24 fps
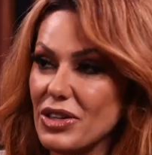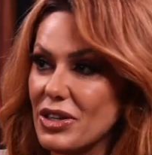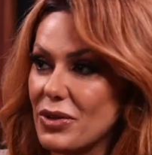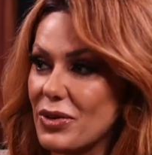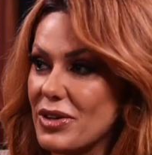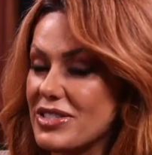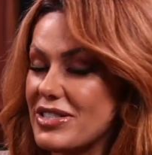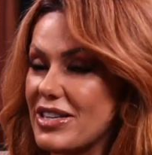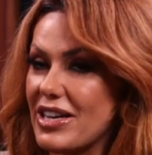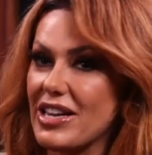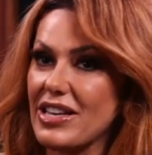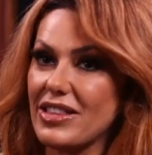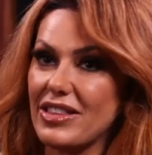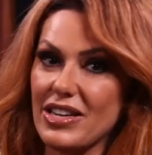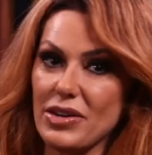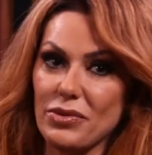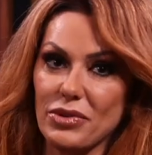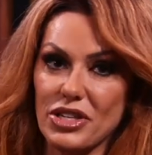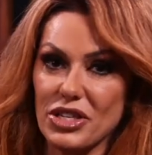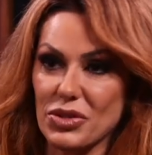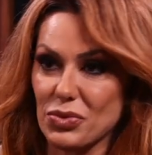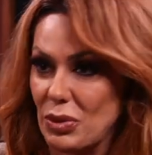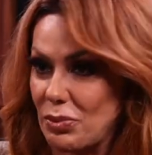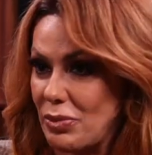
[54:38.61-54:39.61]
No one said anything.
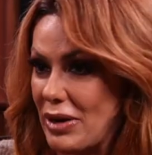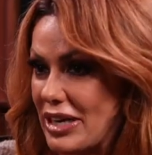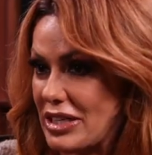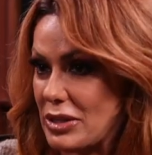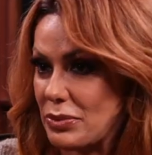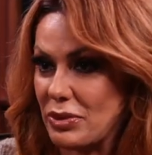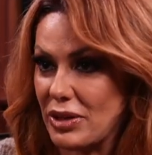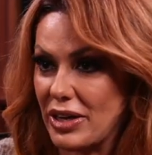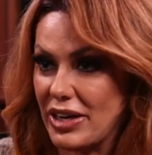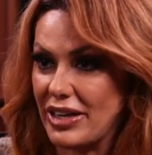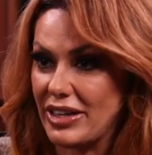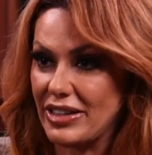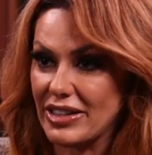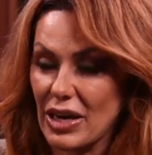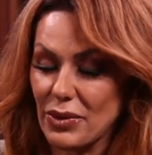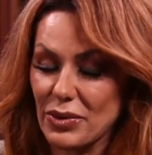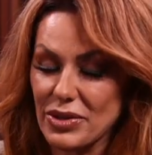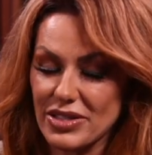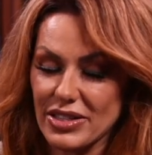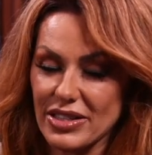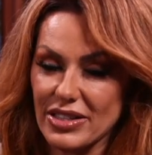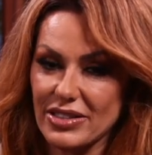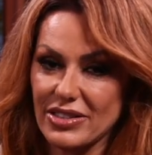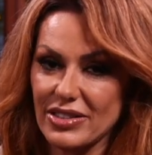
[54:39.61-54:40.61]
We just went back to playing. That
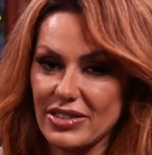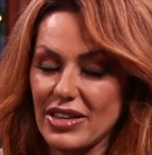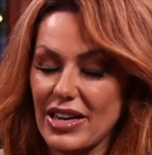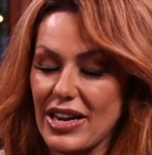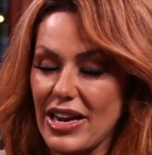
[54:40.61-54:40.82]
was it.